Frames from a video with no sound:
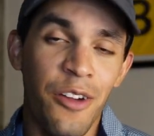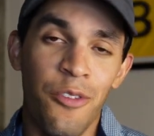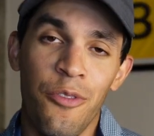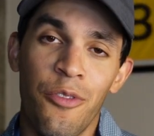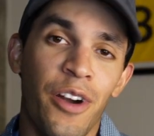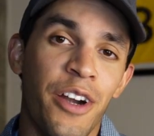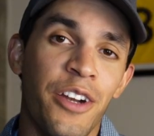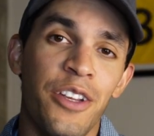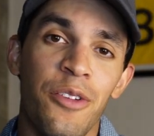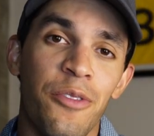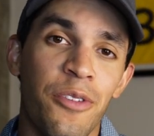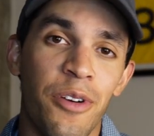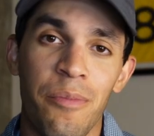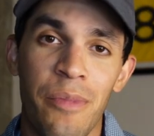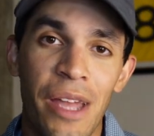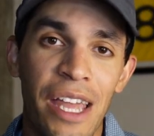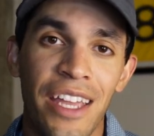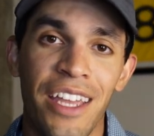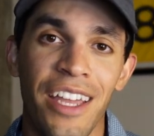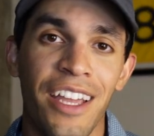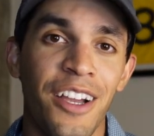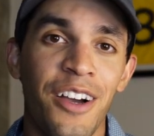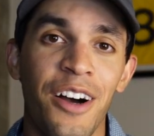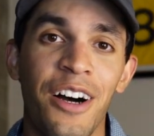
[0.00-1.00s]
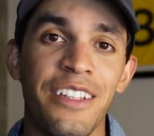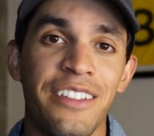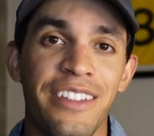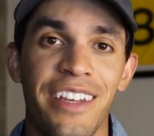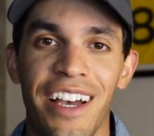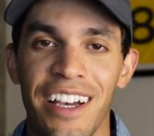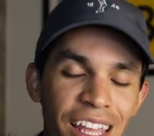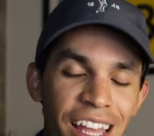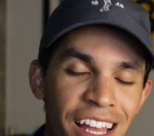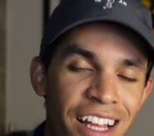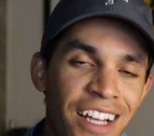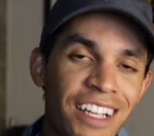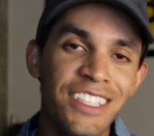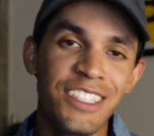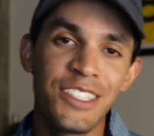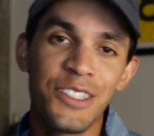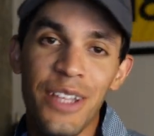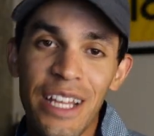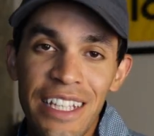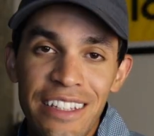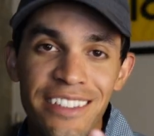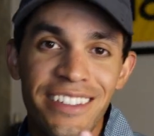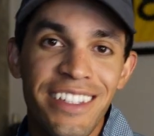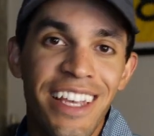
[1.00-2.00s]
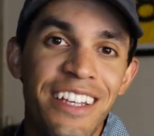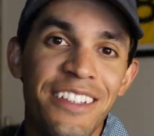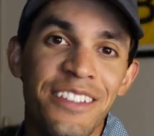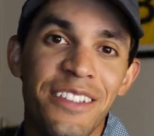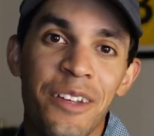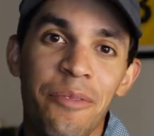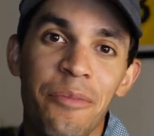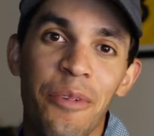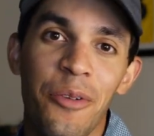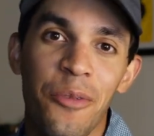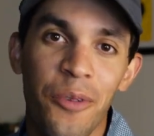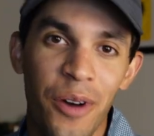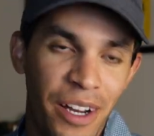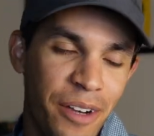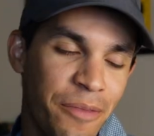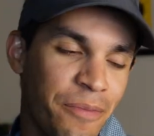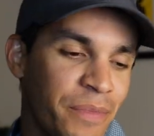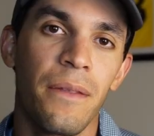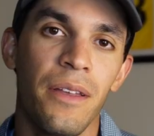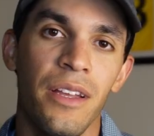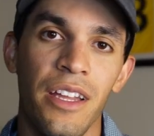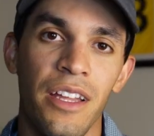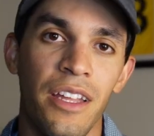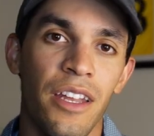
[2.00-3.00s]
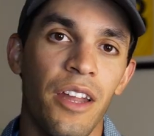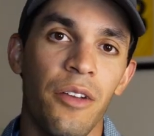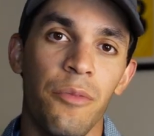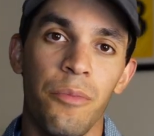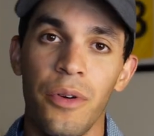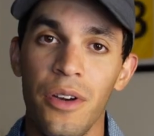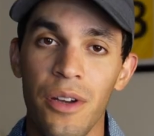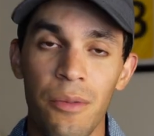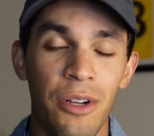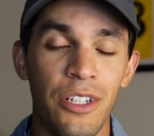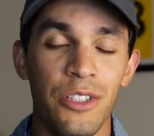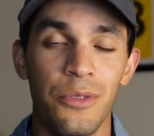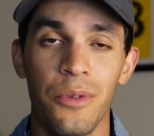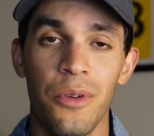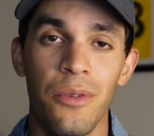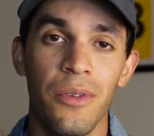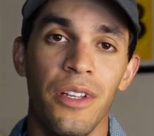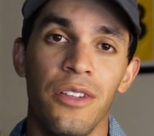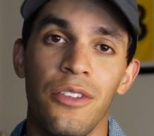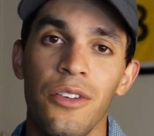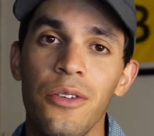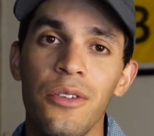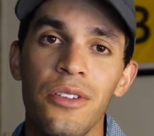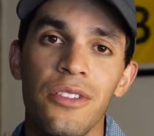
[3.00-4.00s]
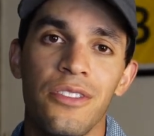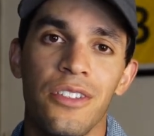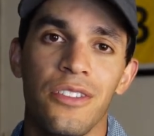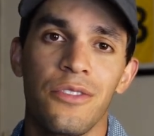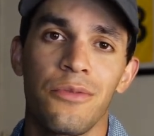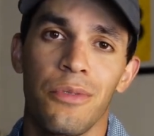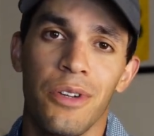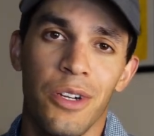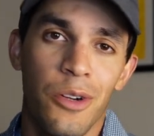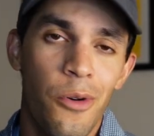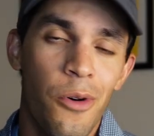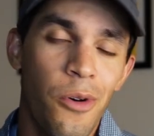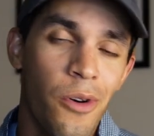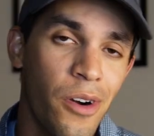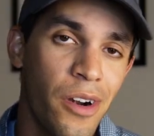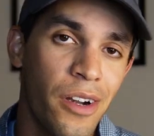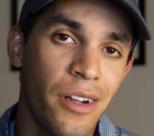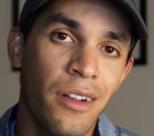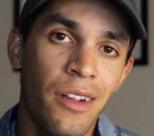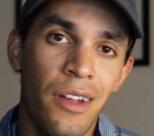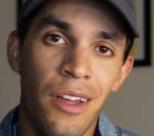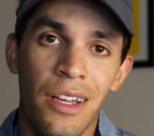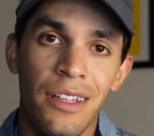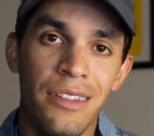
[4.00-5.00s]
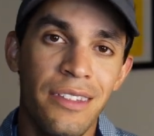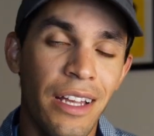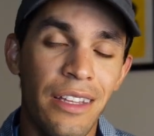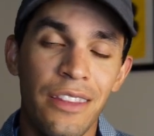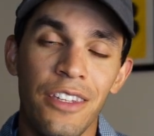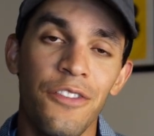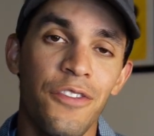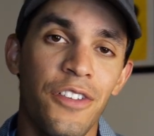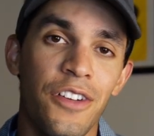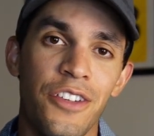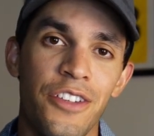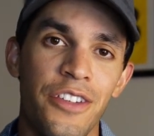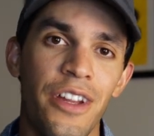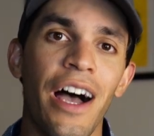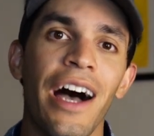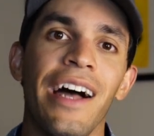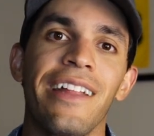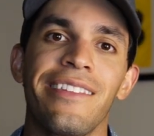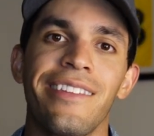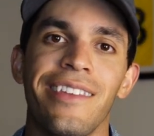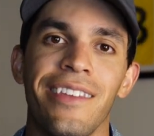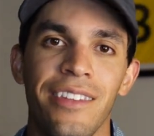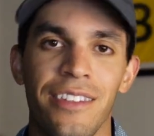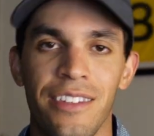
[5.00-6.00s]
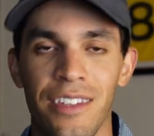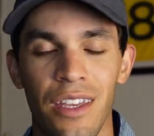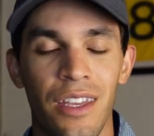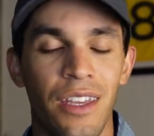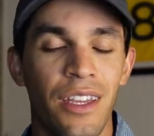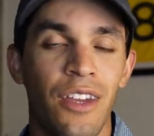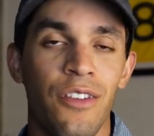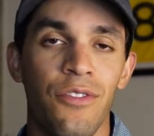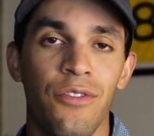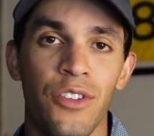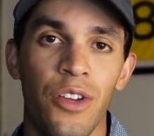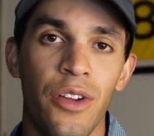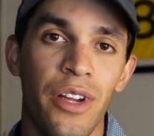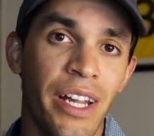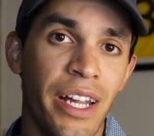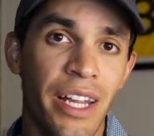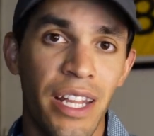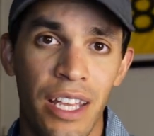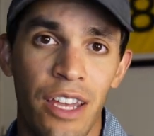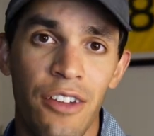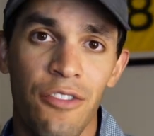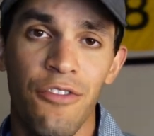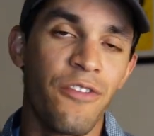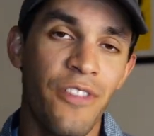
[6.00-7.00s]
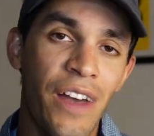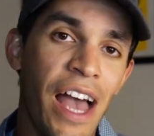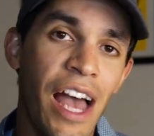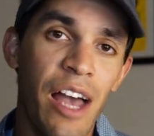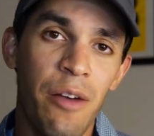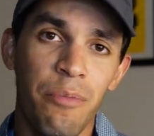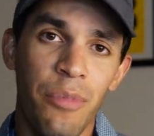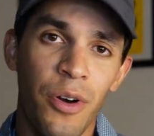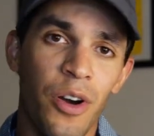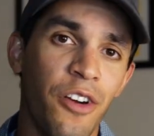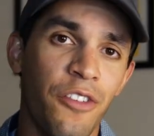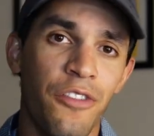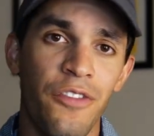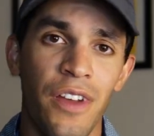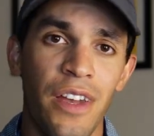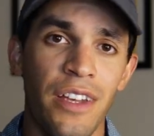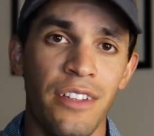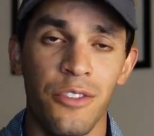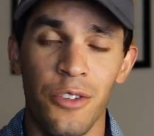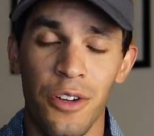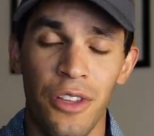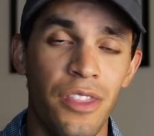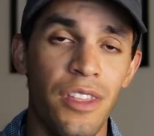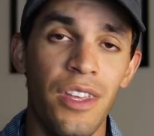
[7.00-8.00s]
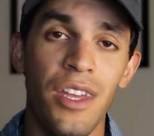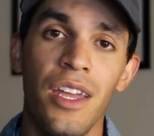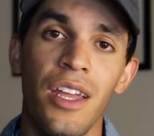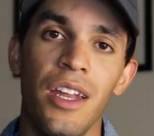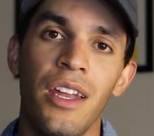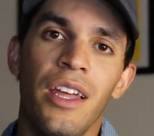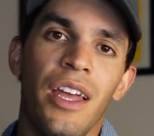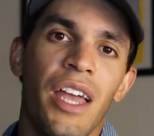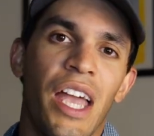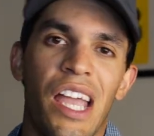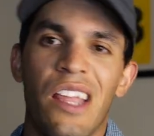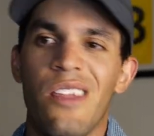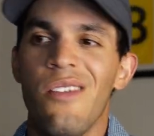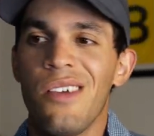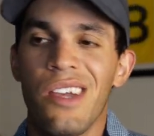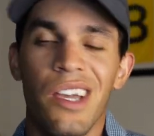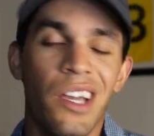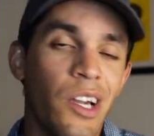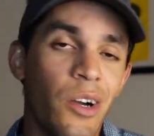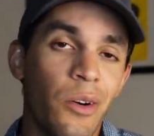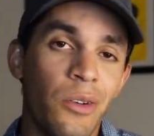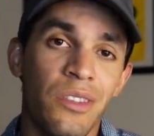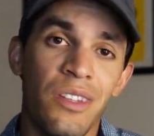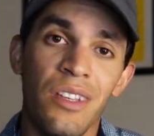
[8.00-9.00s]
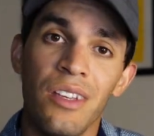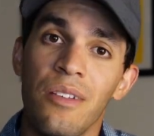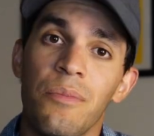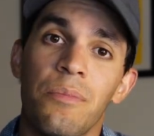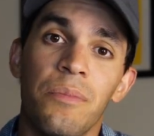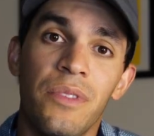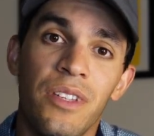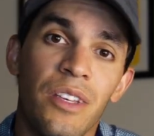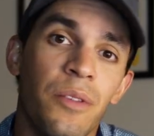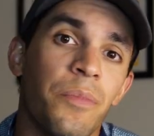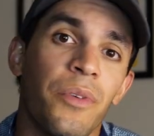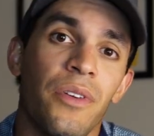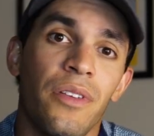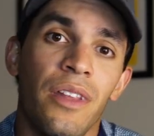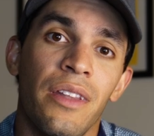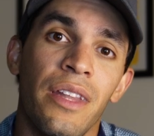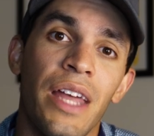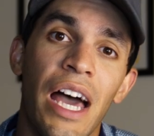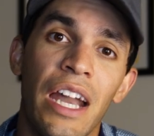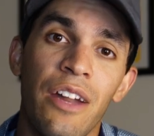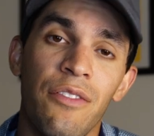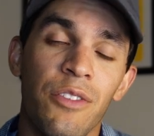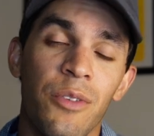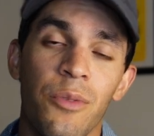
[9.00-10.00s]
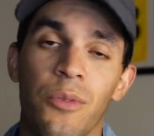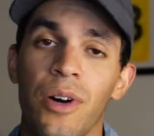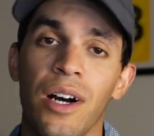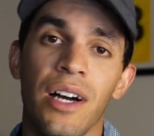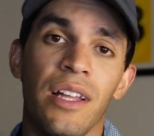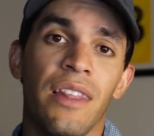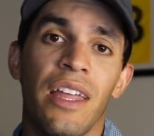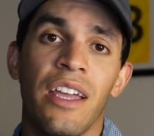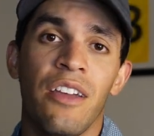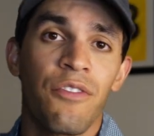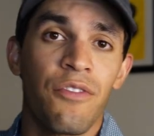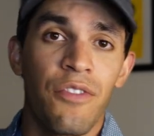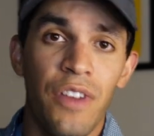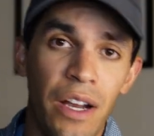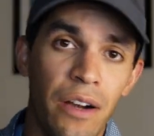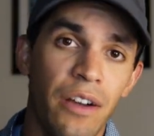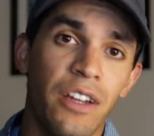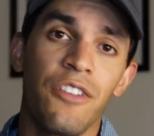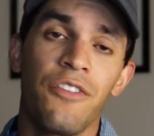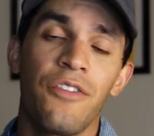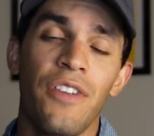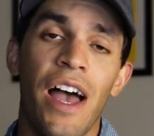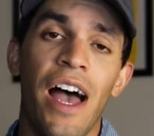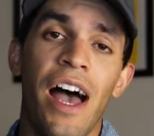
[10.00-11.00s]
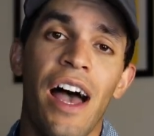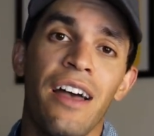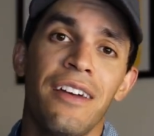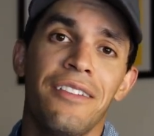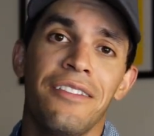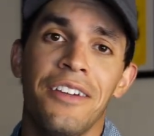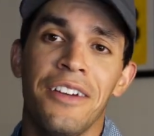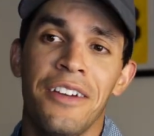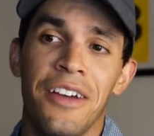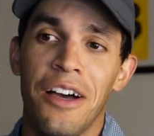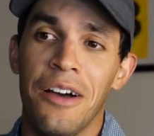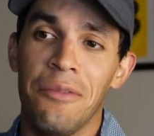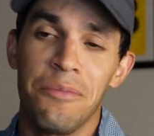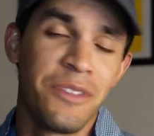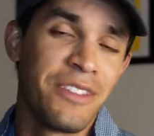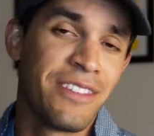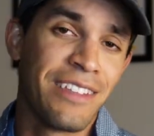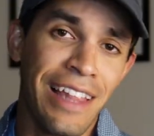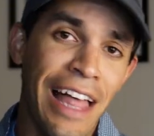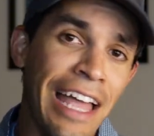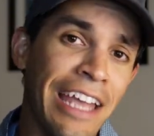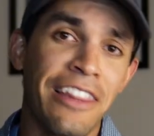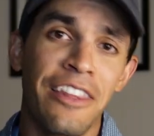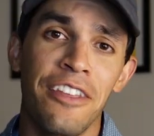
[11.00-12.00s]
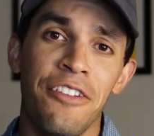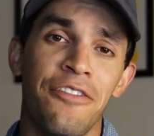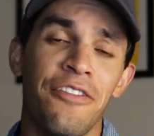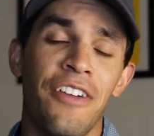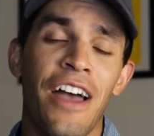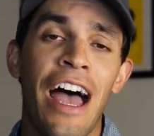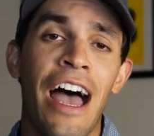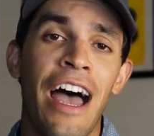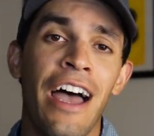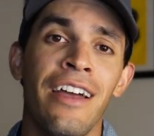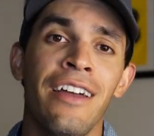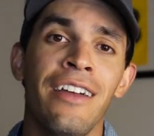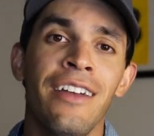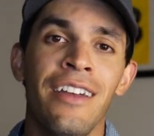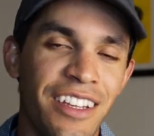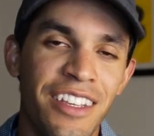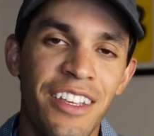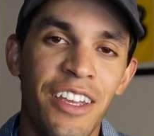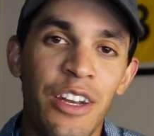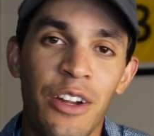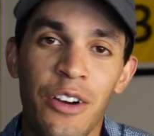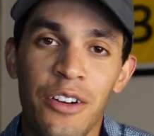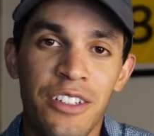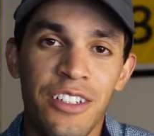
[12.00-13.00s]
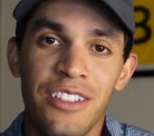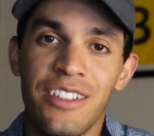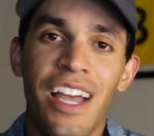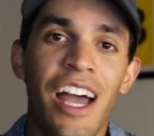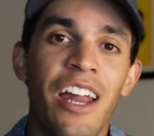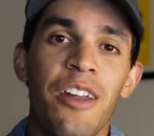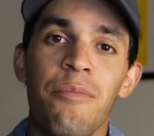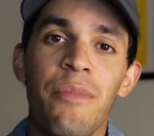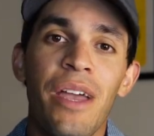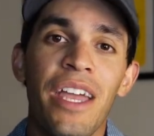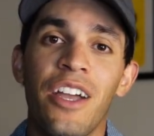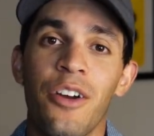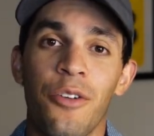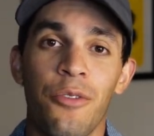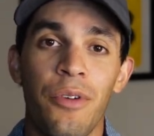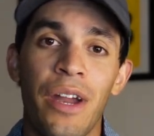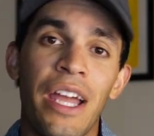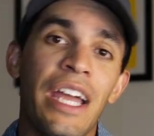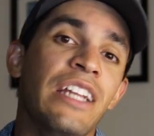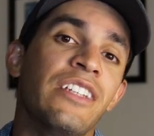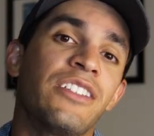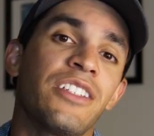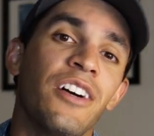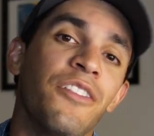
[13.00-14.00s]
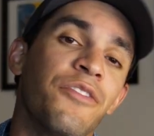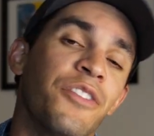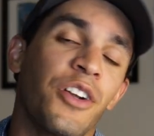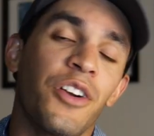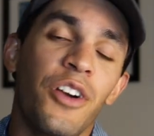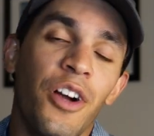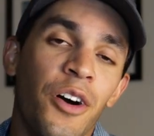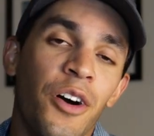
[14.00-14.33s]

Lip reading: of where you were making contact. So that's test number one. And pretty much what you want to do is just record 10 different shots, seeing if you're hitting it fat, perfect, or thin. And you can go deeper than that if you want, like very fat, slightly fat, just kind of make a range of your